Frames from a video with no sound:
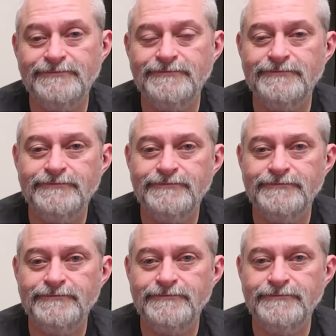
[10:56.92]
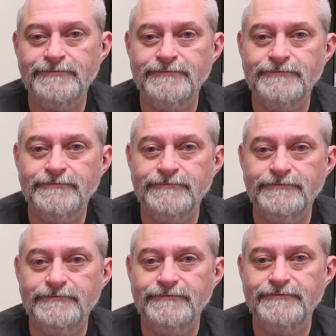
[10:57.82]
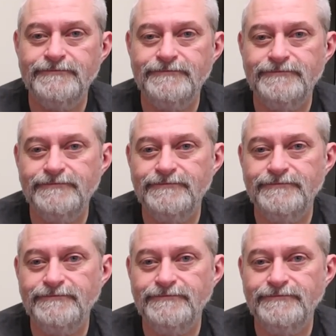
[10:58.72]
No words are spoken by the person on screen.